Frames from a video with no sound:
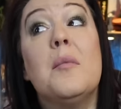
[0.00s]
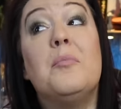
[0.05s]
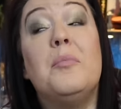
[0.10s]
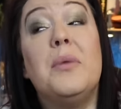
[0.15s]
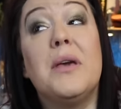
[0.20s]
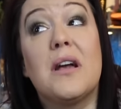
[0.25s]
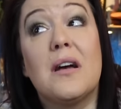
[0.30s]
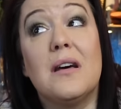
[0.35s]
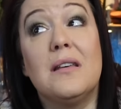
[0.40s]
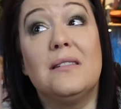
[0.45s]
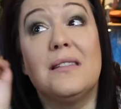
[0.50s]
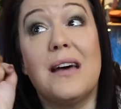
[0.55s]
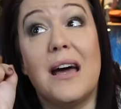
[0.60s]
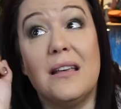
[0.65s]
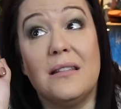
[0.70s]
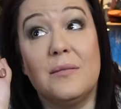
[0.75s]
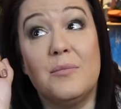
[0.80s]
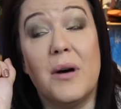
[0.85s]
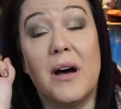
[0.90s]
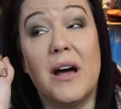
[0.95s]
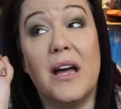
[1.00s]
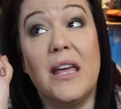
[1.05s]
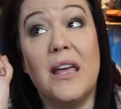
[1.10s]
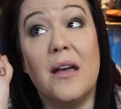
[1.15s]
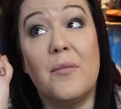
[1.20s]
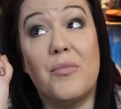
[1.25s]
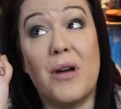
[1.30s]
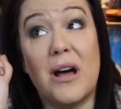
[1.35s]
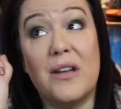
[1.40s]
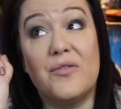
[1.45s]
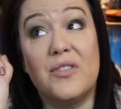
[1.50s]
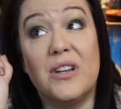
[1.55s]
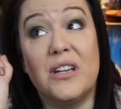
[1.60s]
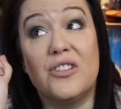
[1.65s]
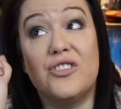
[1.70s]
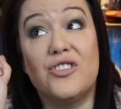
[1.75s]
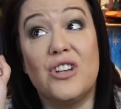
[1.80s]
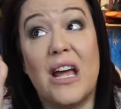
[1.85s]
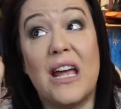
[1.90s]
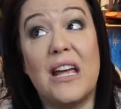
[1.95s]
because that is my Bradford
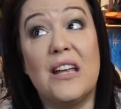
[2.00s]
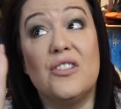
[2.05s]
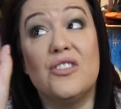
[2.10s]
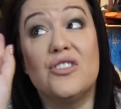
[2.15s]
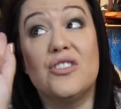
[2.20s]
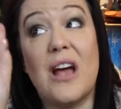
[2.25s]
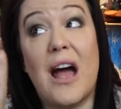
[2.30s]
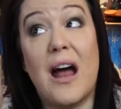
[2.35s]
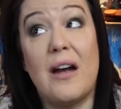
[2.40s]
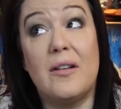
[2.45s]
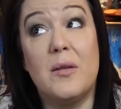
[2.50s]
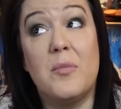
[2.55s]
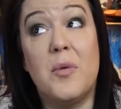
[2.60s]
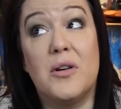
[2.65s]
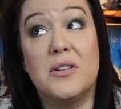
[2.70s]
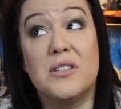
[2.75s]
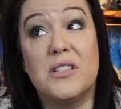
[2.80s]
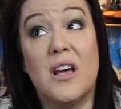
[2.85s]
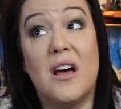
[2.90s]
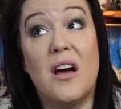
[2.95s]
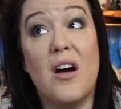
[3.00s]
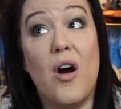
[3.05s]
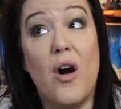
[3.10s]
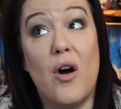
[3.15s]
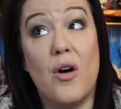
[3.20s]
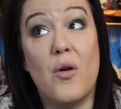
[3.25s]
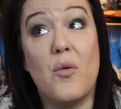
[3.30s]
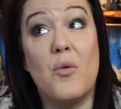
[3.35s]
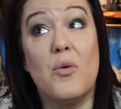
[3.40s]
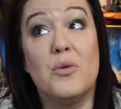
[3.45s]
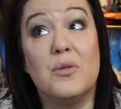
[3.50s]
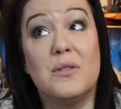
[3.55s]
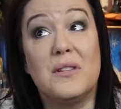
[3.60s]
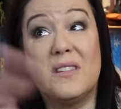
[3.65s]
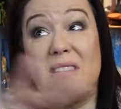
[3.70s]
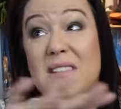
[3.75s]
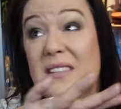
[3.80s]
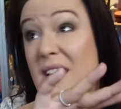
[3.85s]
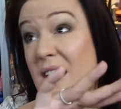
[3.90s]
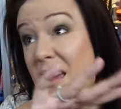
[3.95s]
Exchange Harry Potter
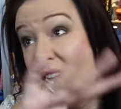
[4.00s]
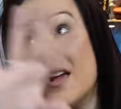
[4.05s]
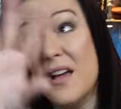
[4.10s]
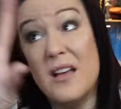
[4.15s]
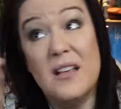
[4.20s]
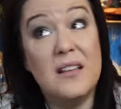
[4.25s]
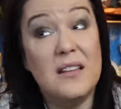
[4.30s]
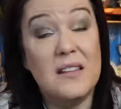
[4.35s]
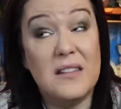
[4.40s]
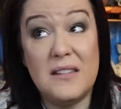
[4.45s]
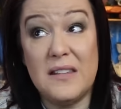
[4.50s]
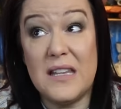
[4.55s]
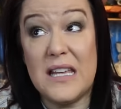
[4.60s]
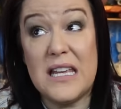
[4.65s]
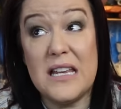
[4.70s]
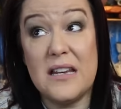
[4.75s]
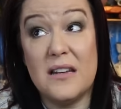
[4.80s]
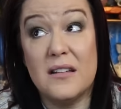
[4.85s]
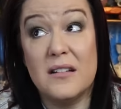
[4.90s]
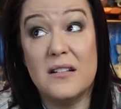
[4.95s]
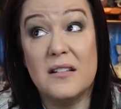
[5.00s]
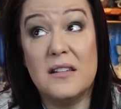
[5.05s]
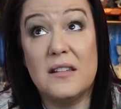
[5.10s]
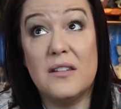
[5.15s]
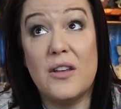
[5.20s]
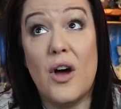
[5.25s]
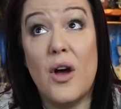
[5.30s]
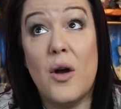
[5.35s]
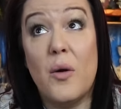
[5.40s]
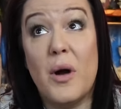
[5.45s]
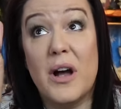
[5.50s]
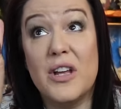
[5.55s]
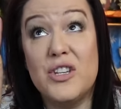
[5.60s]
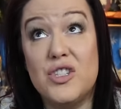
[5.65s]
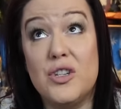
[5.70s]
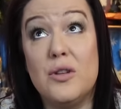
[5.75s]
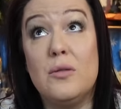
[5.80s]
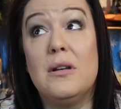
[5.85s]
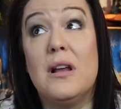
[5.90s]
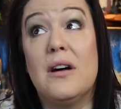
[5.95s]
Hogwarts scene. So I
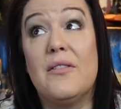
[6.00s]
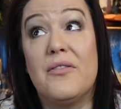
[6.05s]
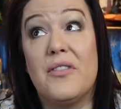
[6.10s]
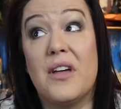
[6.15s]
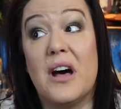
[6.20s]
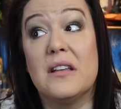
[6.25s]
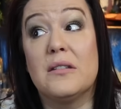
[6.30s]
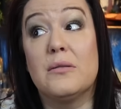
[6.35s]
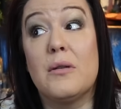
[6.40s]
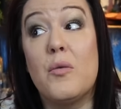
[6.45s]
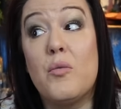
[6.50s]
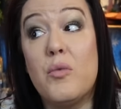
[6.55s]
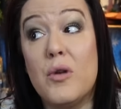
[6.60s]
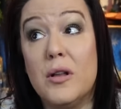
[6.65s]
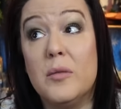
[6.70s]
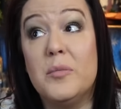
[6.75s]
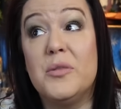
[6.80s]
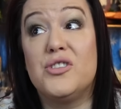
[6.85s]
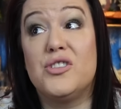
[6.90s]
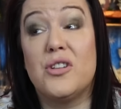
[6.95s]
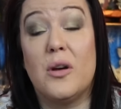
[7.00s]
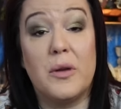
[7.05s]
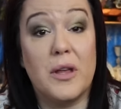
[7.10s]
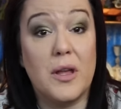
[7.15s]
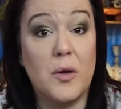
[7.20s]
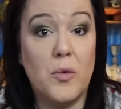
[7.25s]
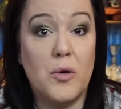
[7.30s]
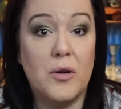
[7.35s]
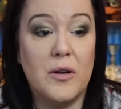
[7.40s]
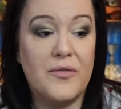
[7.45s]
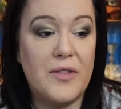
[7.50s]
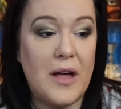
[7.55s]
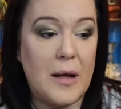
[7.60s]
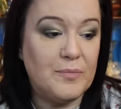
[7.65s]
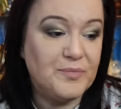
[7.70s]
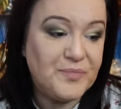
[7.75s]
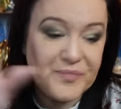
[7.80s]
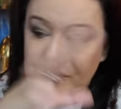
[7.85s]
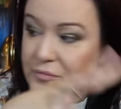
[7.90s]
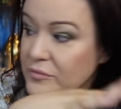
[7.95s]
do love that. So I will be showing you all of
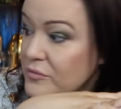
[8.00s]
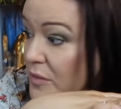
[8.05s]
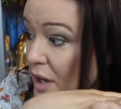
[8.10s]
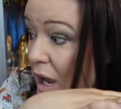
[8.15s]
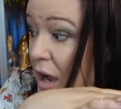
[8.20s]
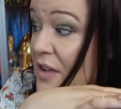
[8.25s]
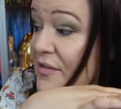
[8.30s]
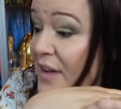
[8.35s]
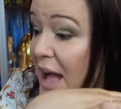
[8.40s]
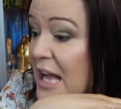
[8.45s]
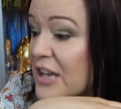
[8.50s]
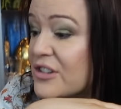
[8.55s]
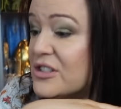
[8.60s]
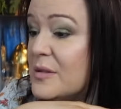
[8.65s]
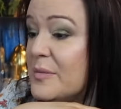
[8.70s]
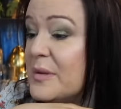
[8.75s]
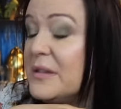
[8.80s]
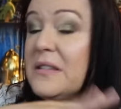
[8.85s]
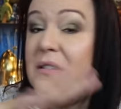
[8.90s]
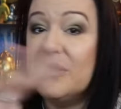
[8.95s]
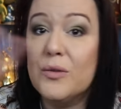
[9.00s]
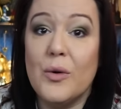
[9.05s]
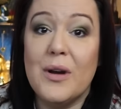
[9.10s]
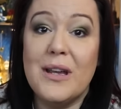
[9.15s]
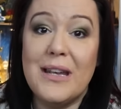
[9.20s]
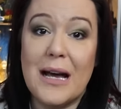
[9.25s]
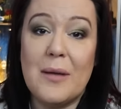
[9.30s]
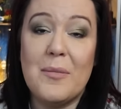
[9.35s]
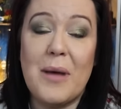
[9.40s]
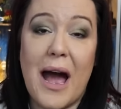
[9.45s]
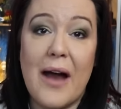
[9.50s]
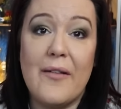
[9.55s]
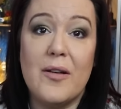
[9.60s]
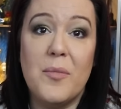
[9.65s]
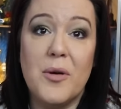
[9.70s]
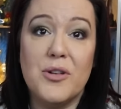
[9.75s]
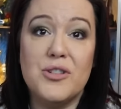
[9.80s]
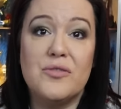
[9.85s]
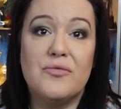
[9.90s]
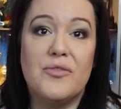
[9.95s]
them. I've actually been sorting out my Harry
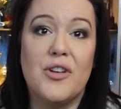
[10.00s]
Potter